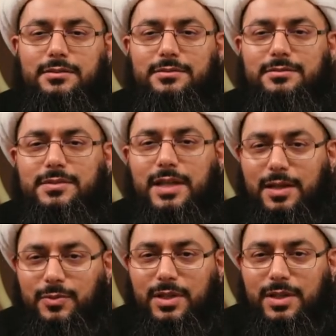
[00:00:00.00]

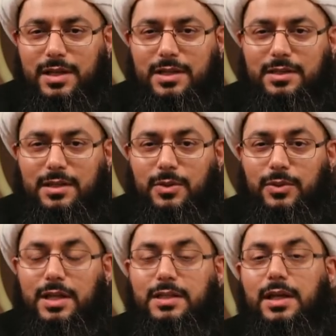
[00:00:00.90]
And it's
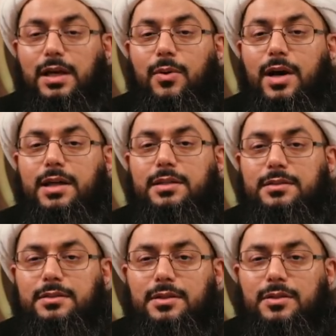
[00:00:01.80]

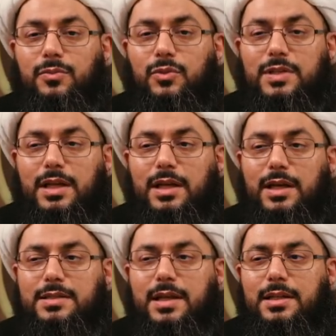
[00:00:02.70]
because we have
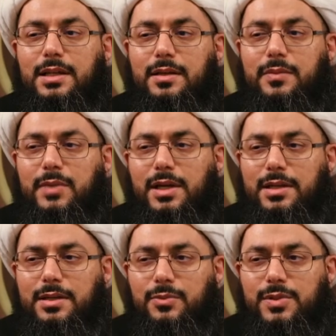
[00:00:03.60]
rules, we reject
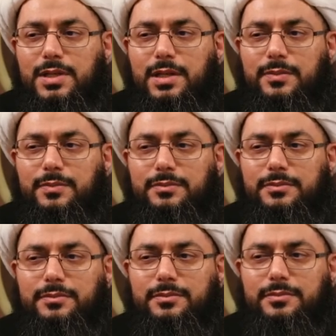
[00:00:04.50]
them.
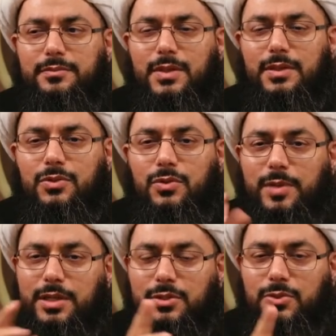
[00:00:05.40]
Rules uh,
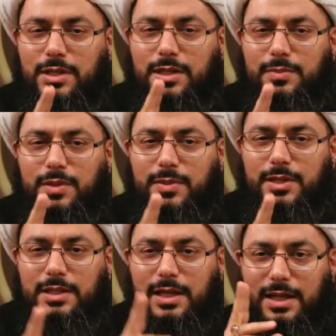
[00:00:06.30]
taught to us by the
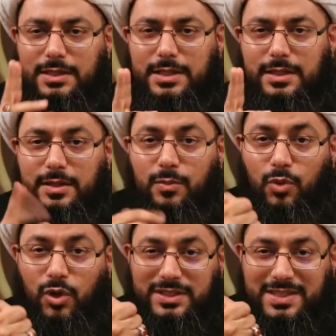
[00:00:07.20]
Imams, peace be upon them,
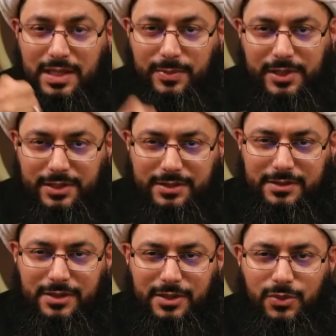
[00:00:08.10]

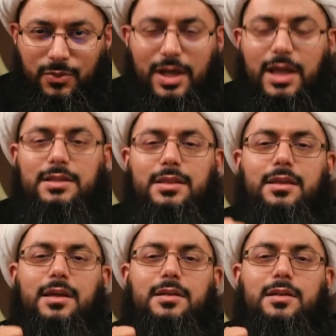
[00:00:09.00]
that will,
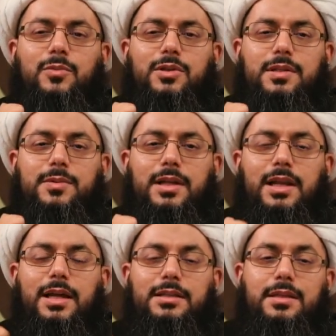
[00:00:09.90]

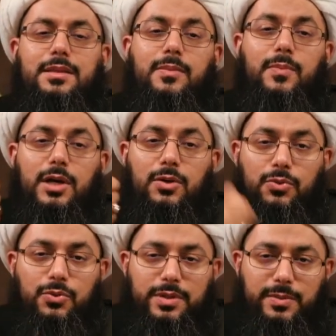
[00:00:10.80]
uh, will teach
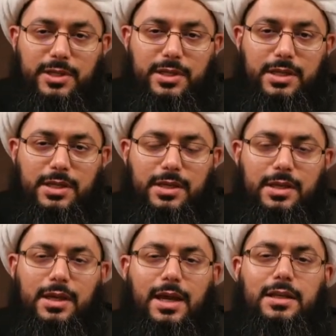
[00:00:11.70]
us what
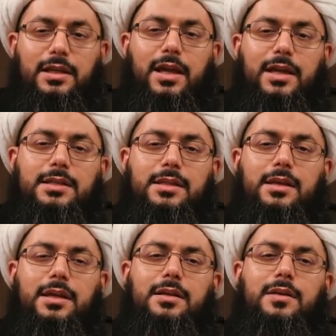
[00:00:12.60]
narrations to take
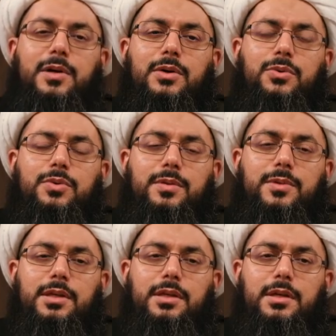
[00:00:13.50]
and what narrations
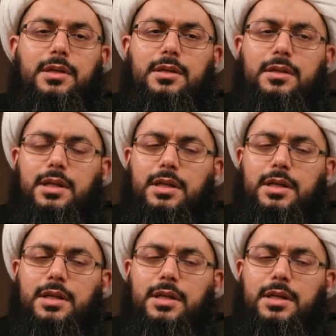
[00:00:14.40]
not to take